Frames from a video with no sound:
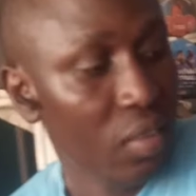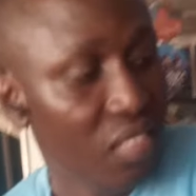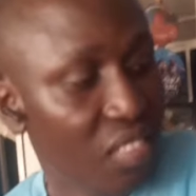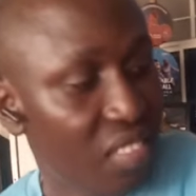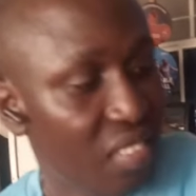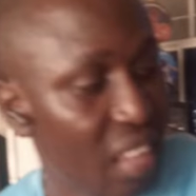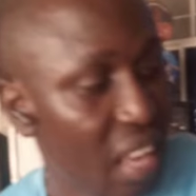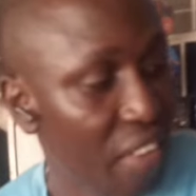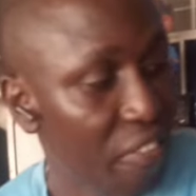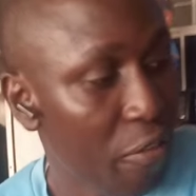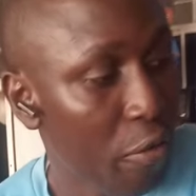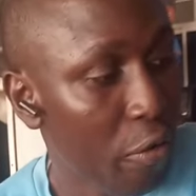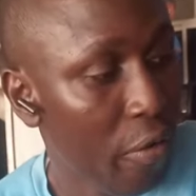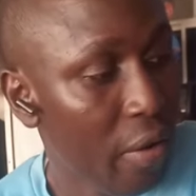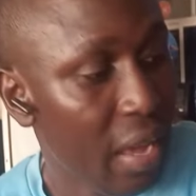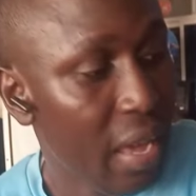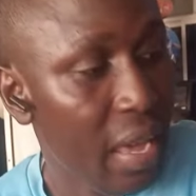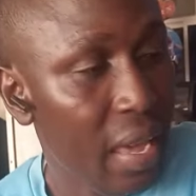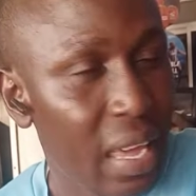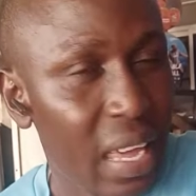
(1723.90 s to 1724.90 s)

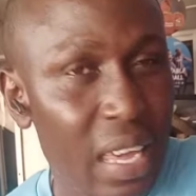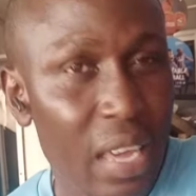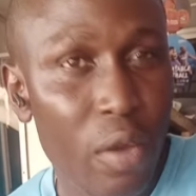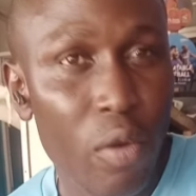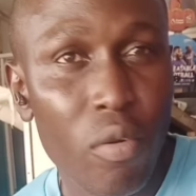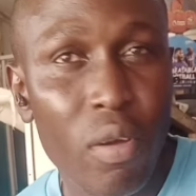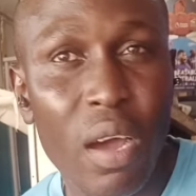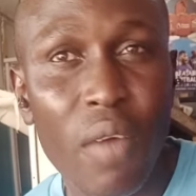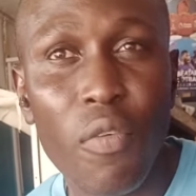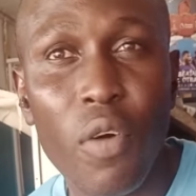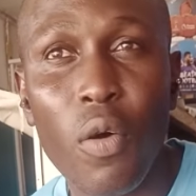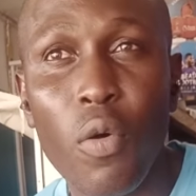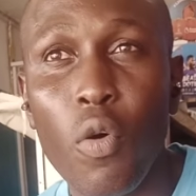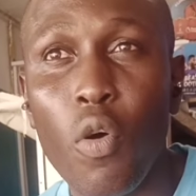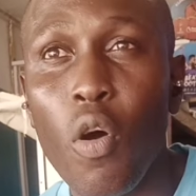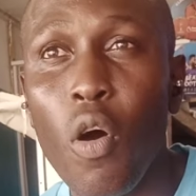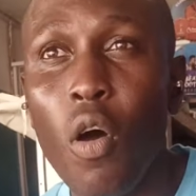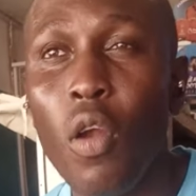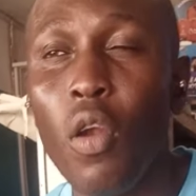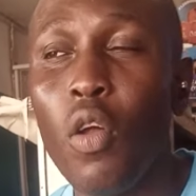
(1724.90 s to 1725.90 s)
7A, we have what we
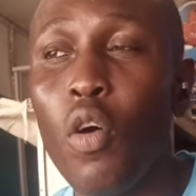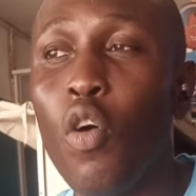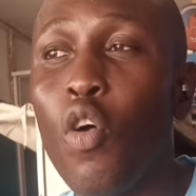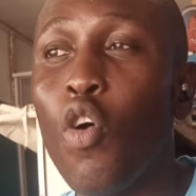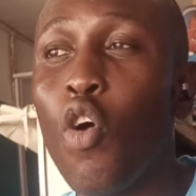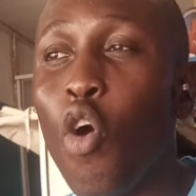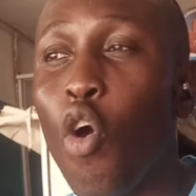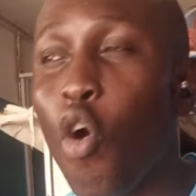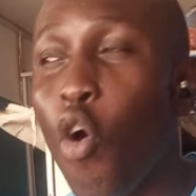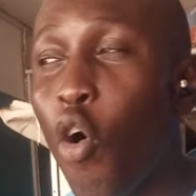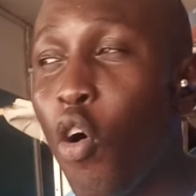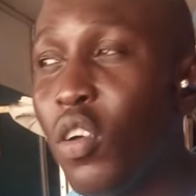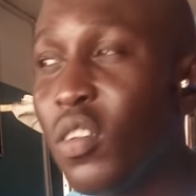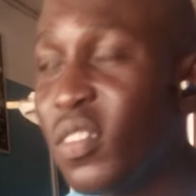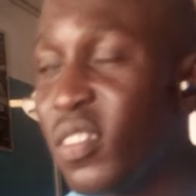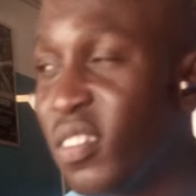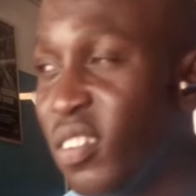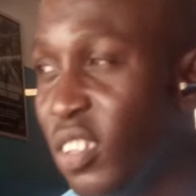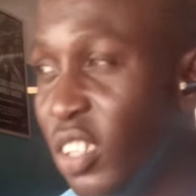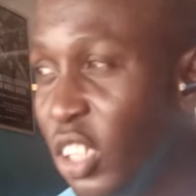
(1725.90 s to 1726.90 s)
call
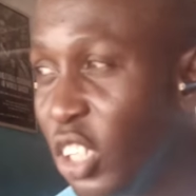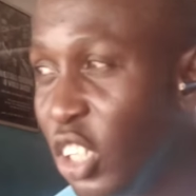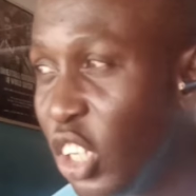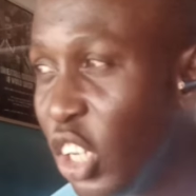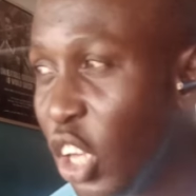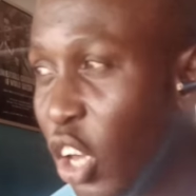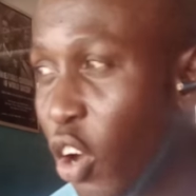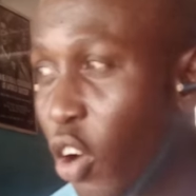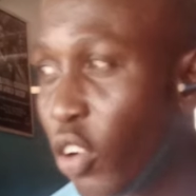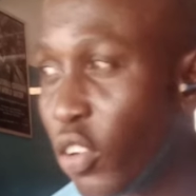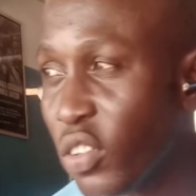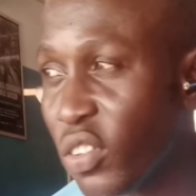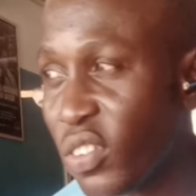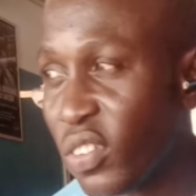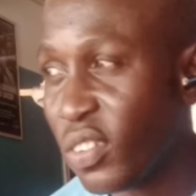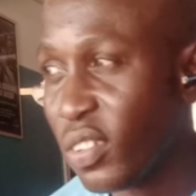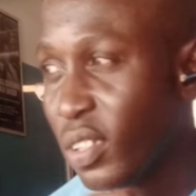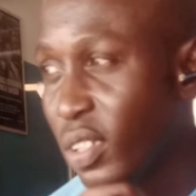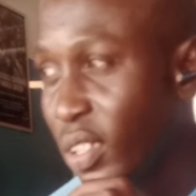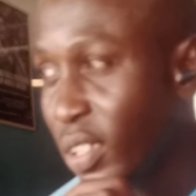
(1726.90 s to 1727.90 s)

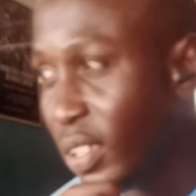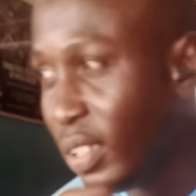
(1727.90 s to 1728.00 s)
continuous.